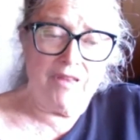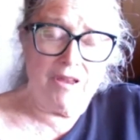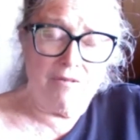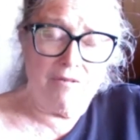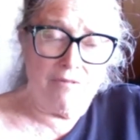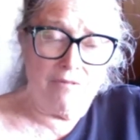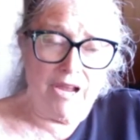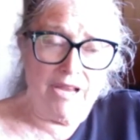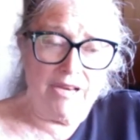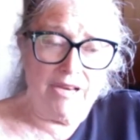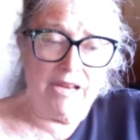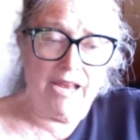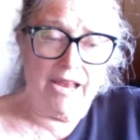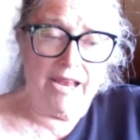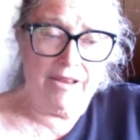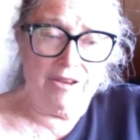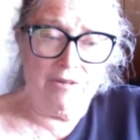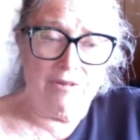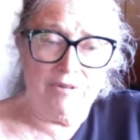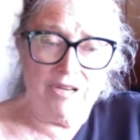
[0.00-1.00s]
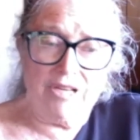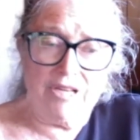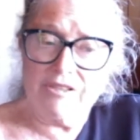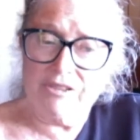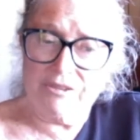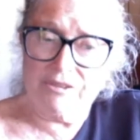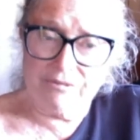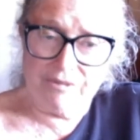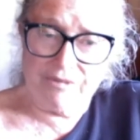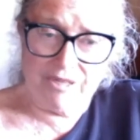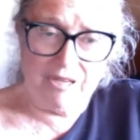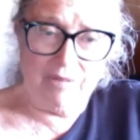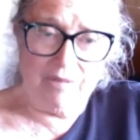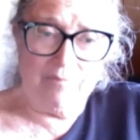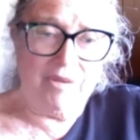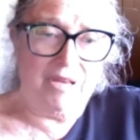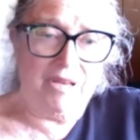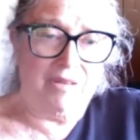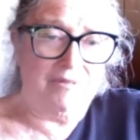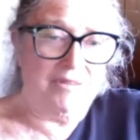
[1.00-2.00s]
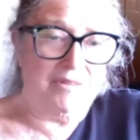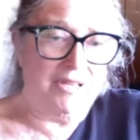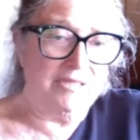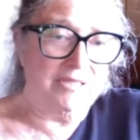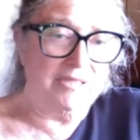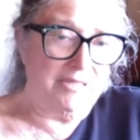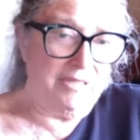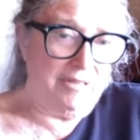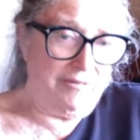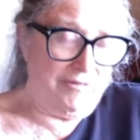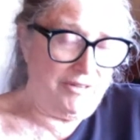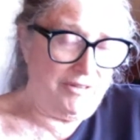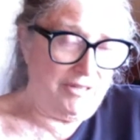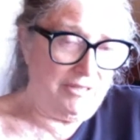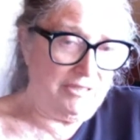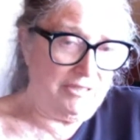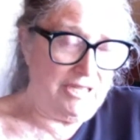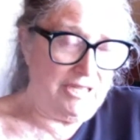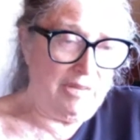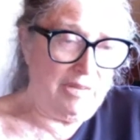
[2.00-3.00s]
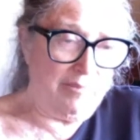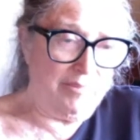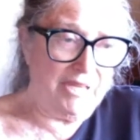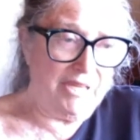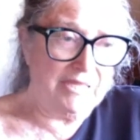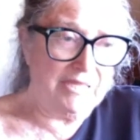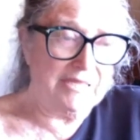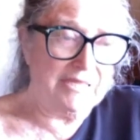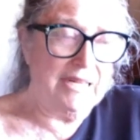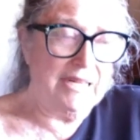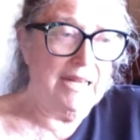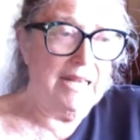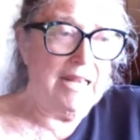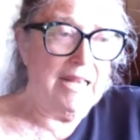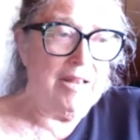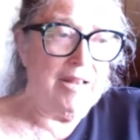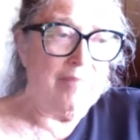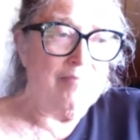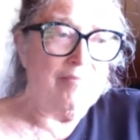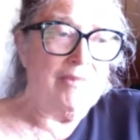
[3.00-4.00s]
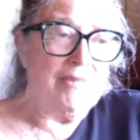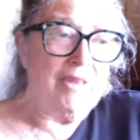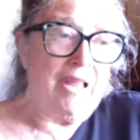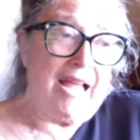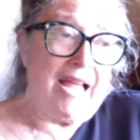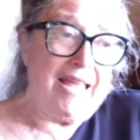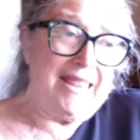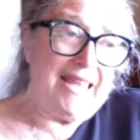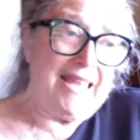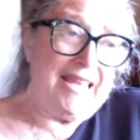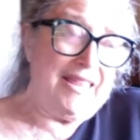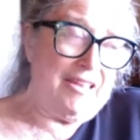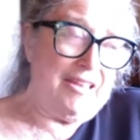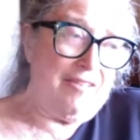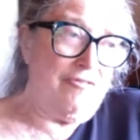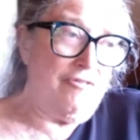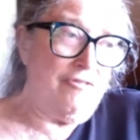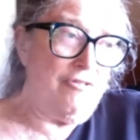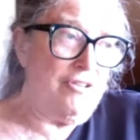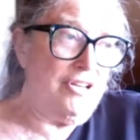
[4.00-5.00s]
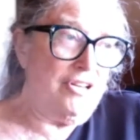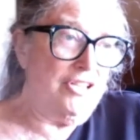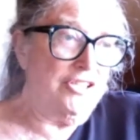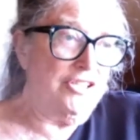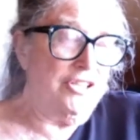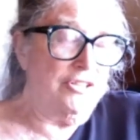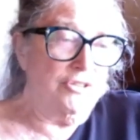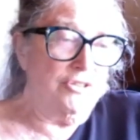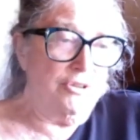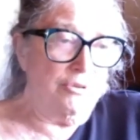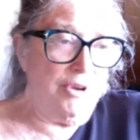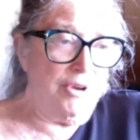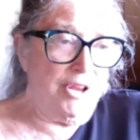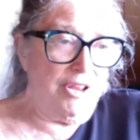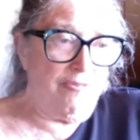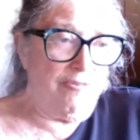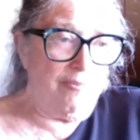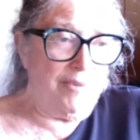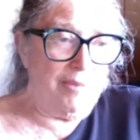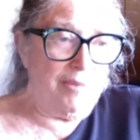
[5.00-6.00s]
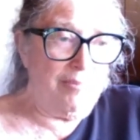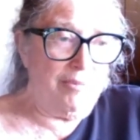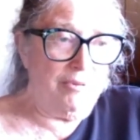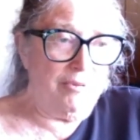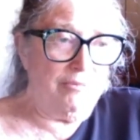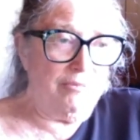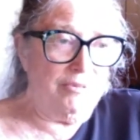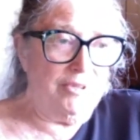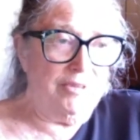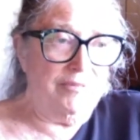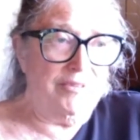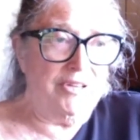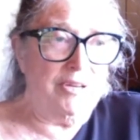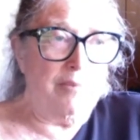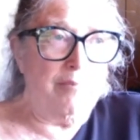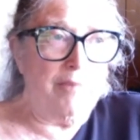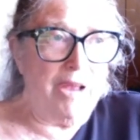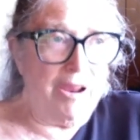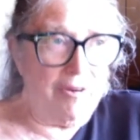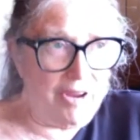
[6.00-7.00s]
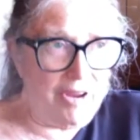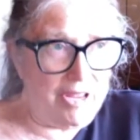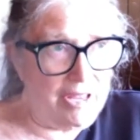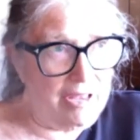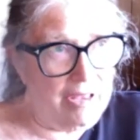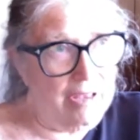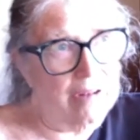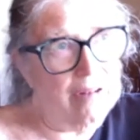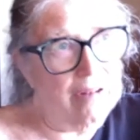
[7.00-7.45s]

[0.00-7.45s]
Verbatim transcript: write accurate history about these difficult topics. I think, therefore, it is the duty of people who live in America,